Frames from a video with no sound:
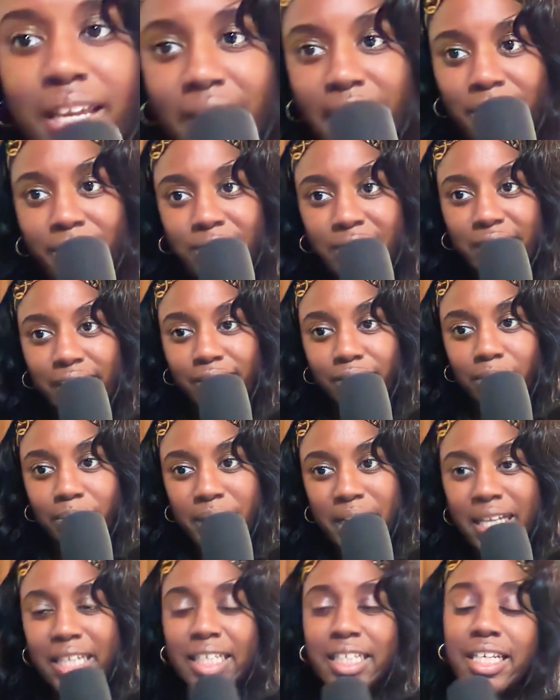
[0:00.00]
Hey, what's up,
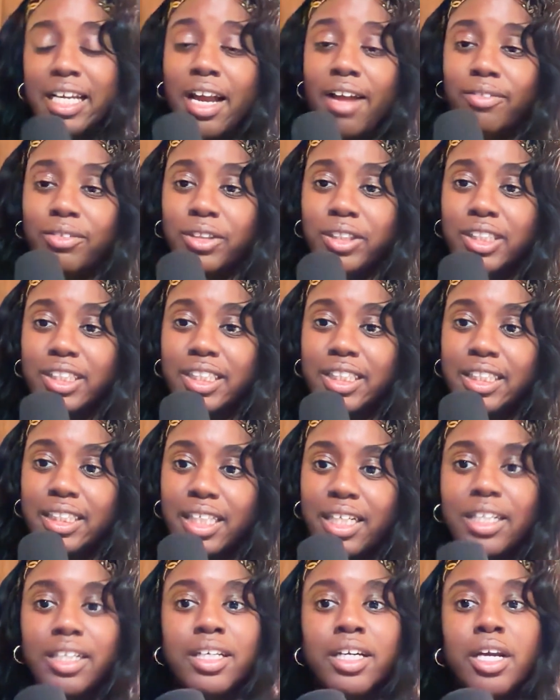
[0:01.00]
everybody? I'm
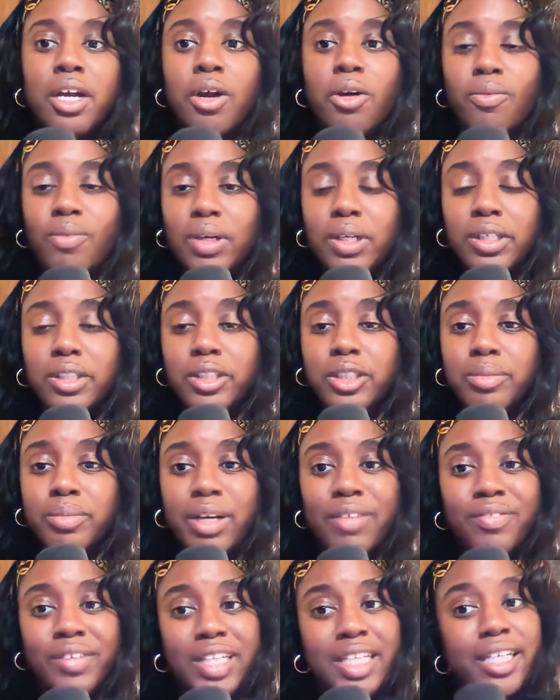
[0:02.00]
Christina. Welcome to my
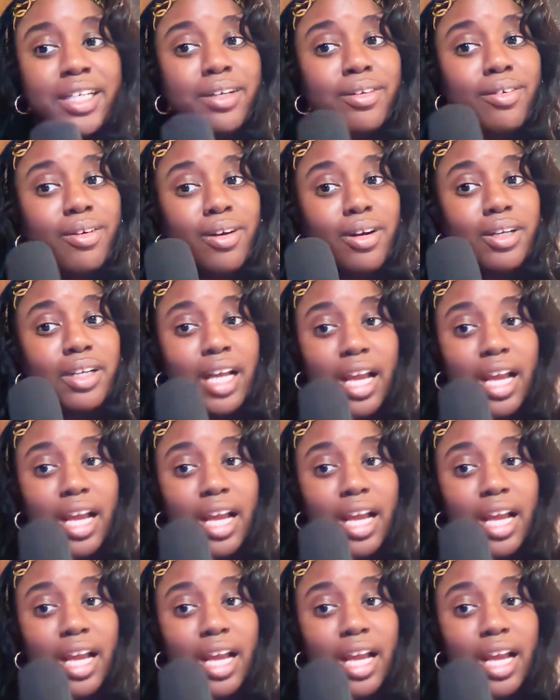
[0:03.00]
video on